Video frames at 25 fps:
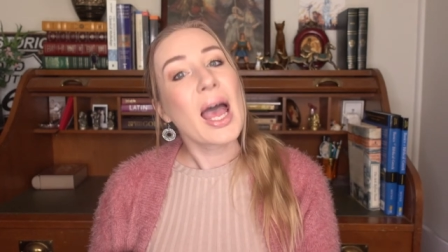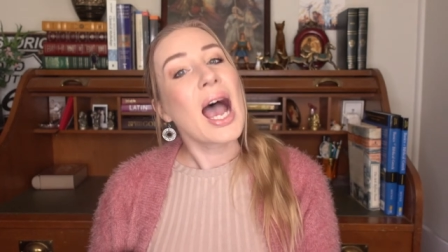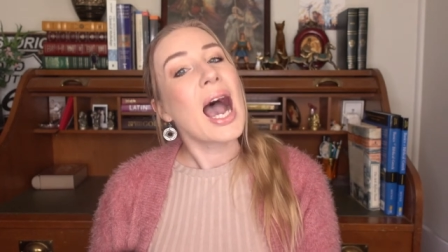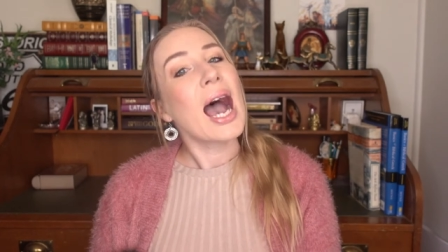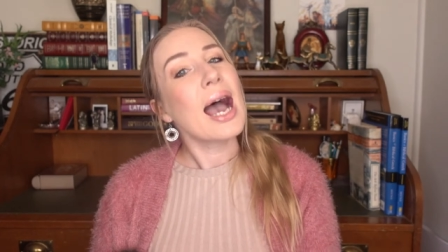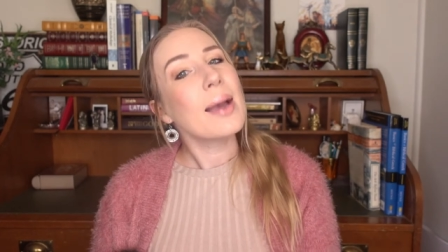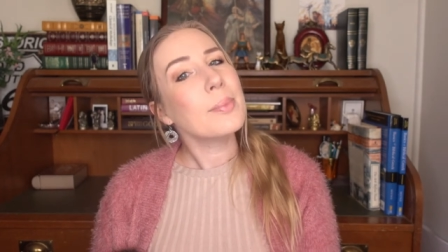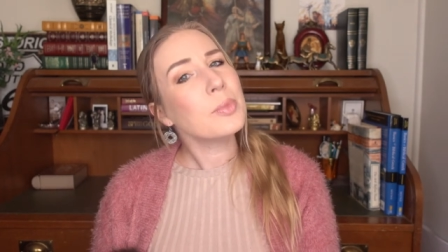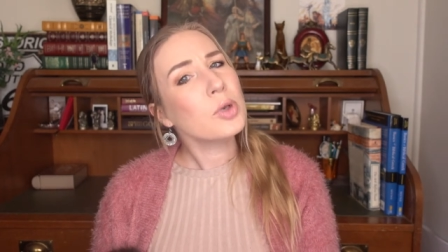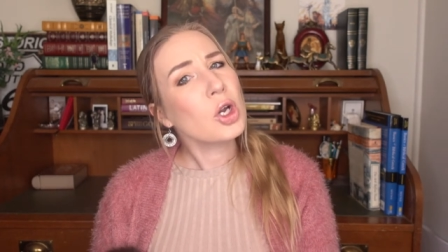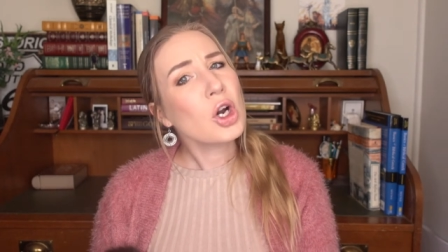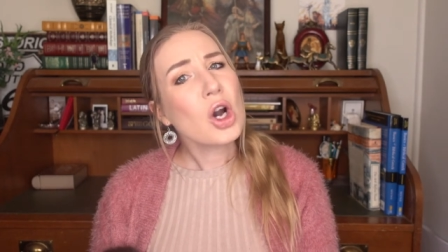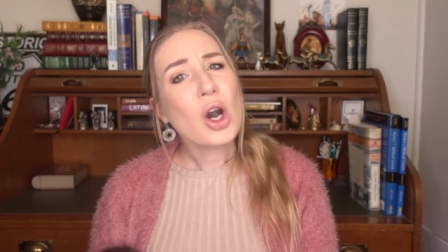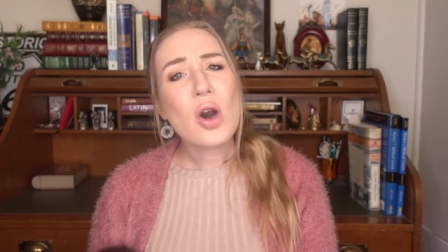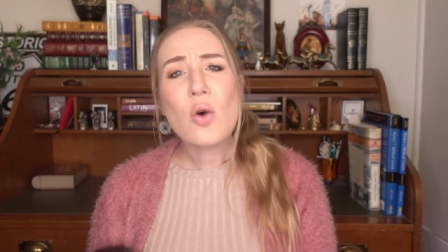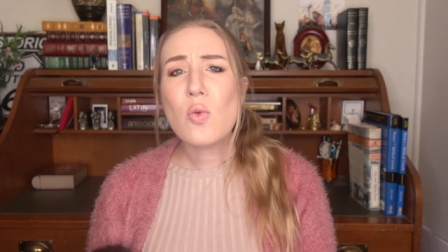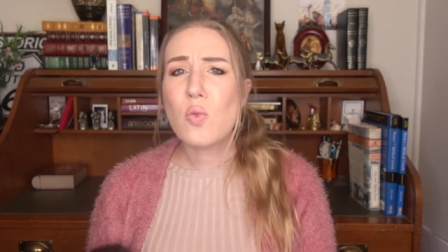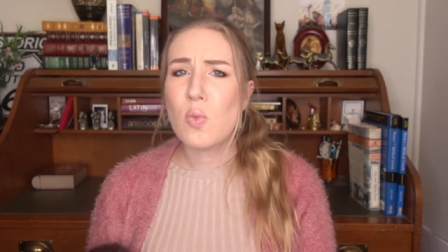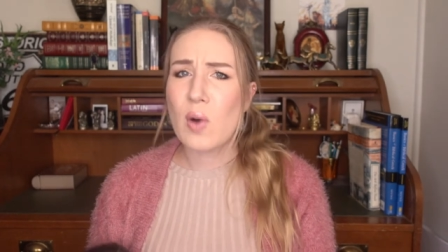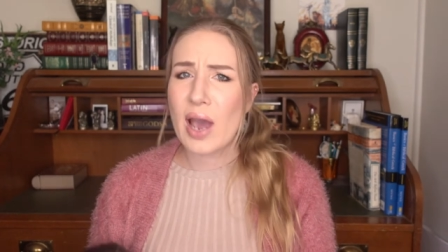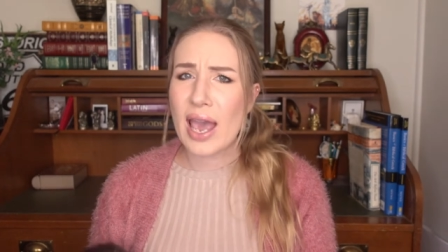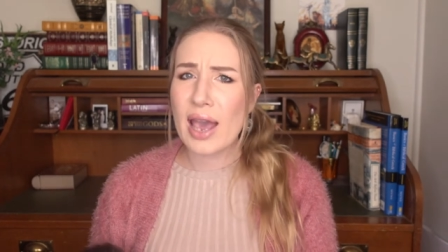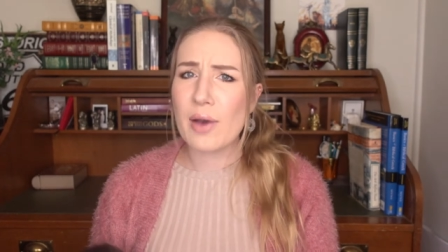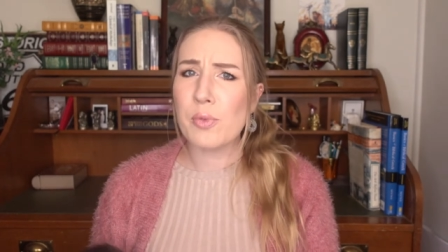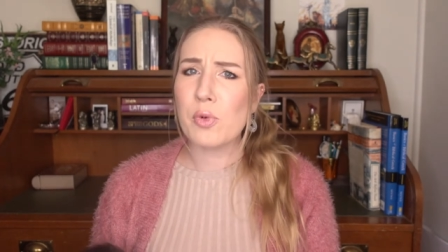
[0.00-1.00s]
I'm not a
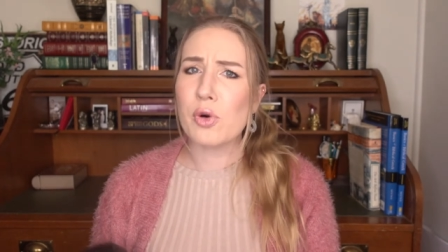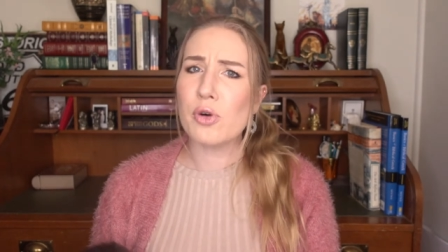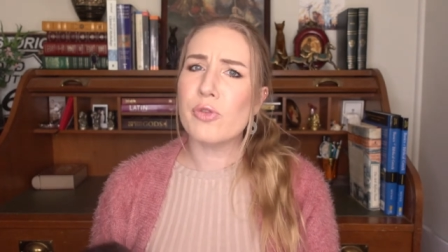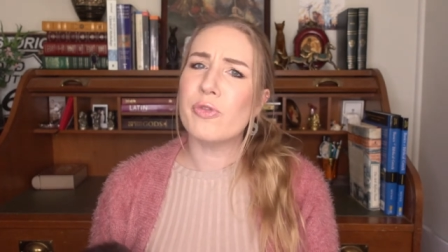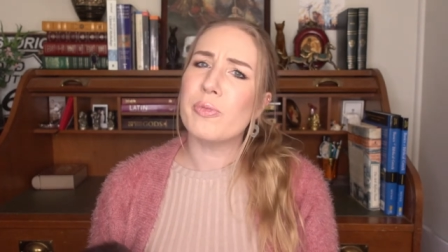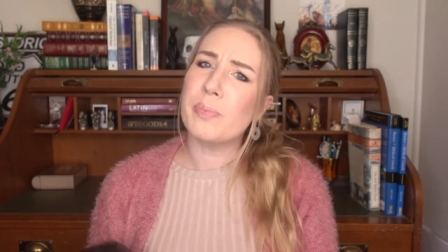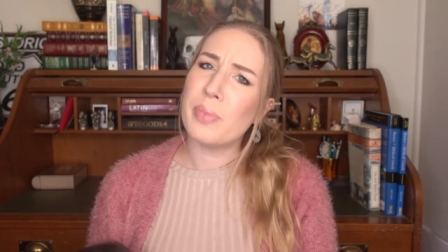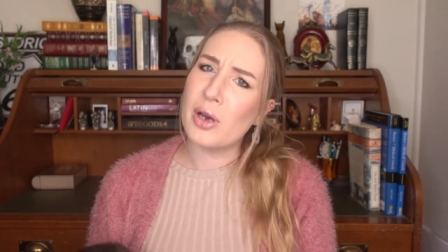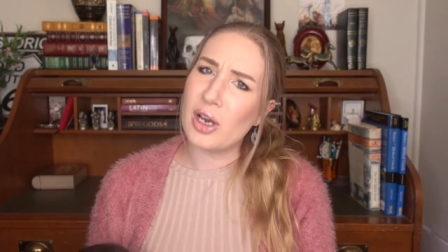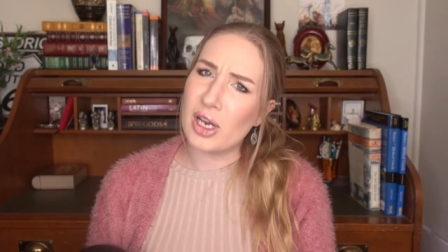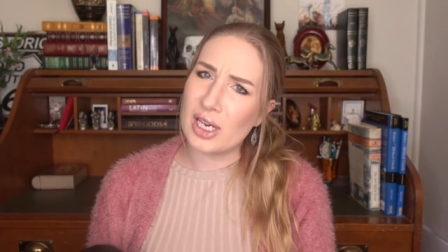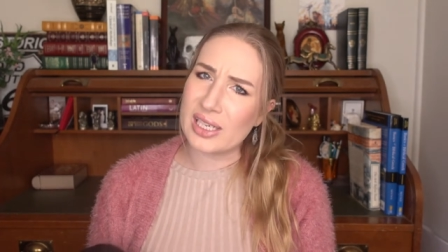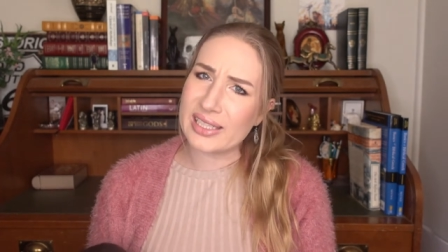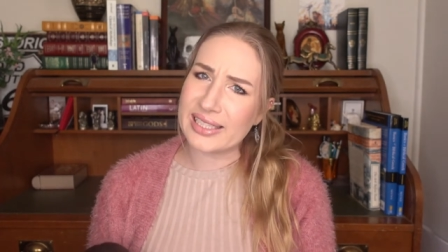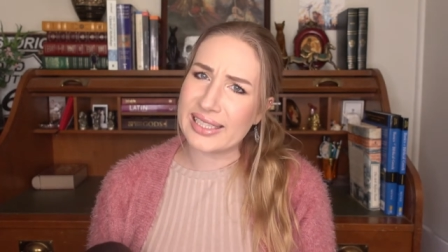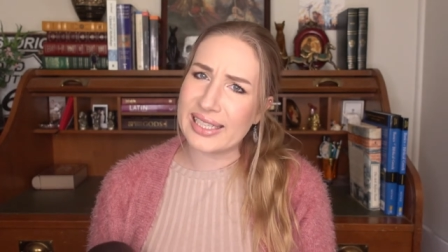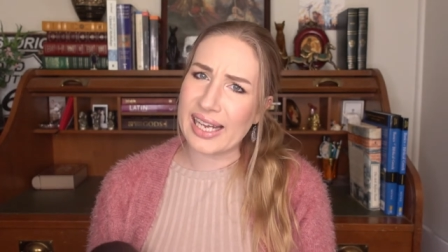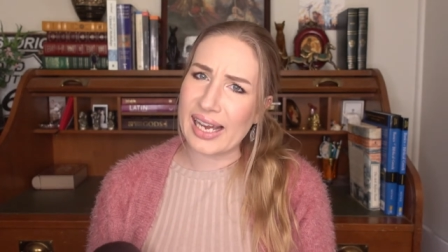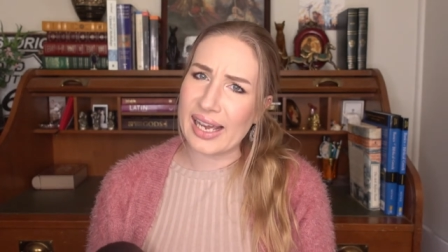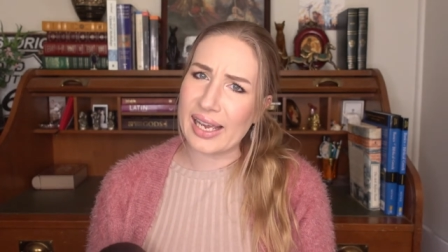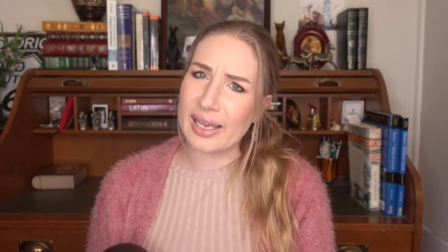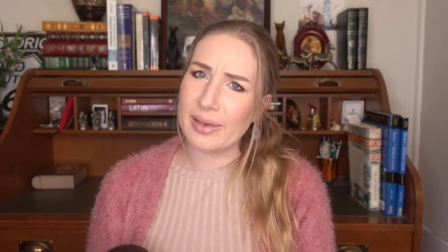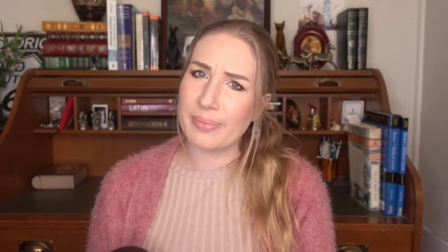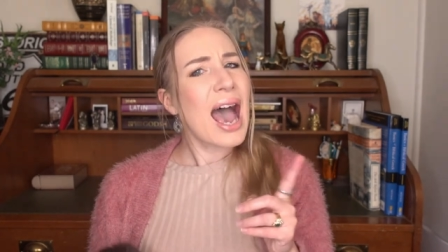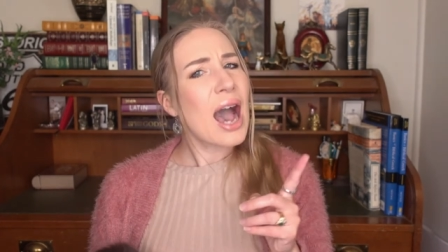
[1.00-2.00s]
werewolf per
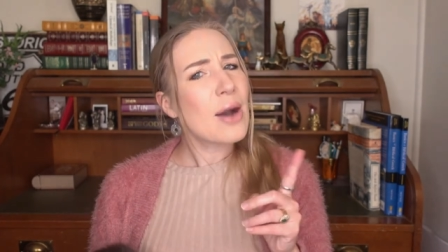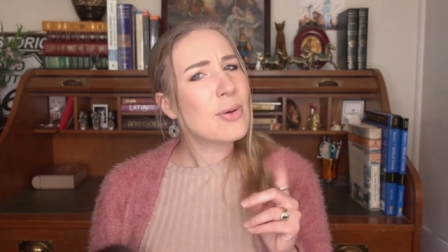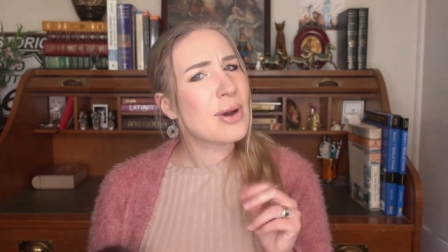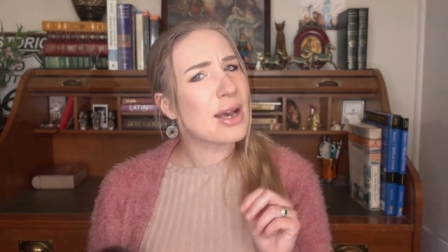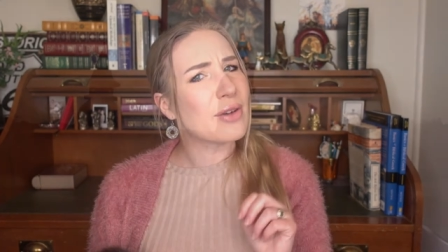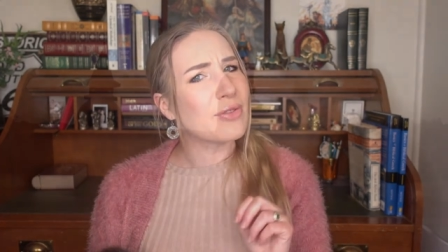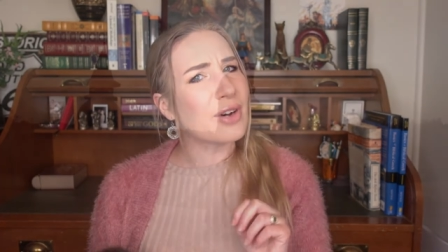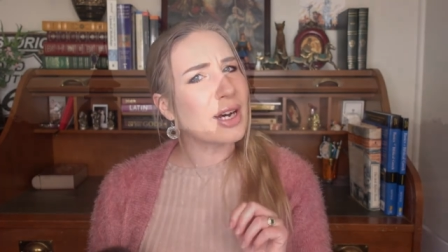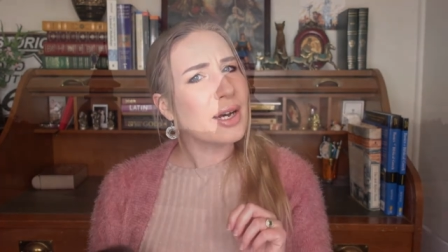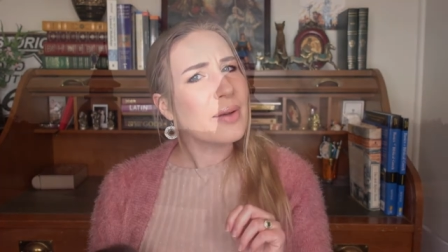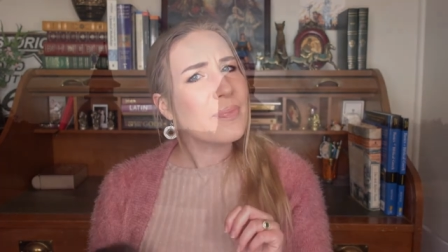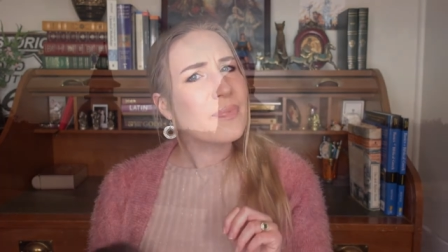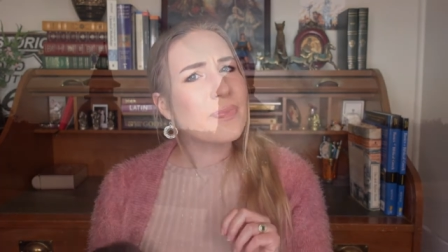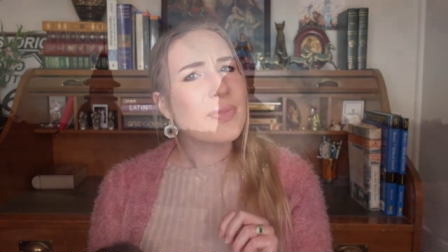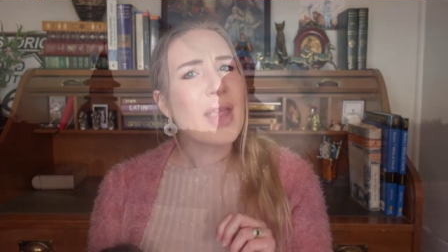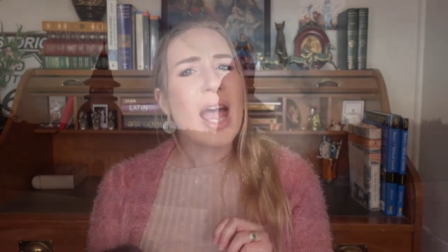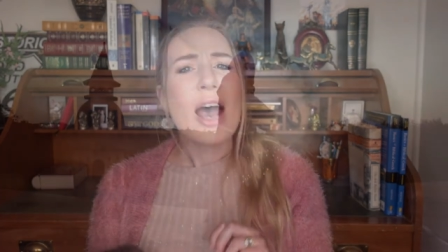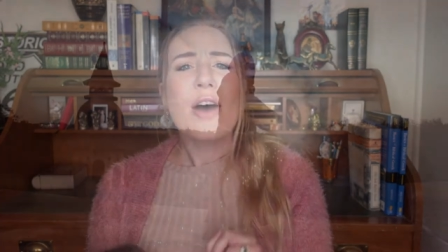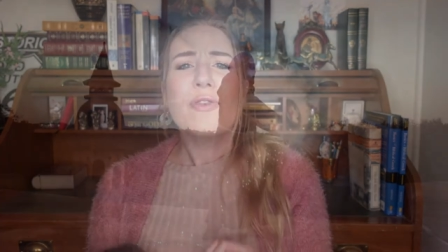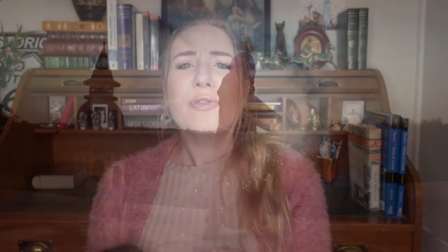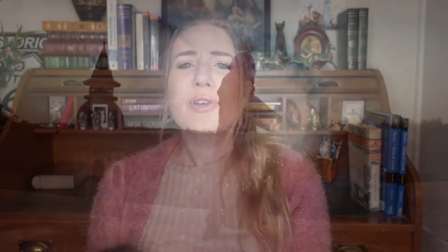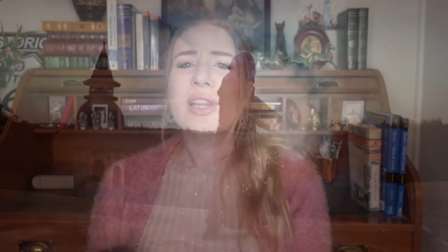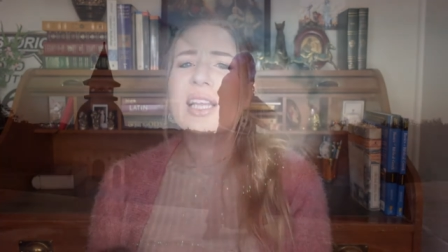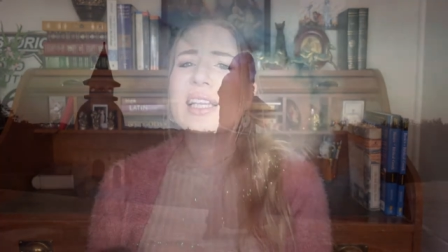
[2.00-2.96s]
se. However, for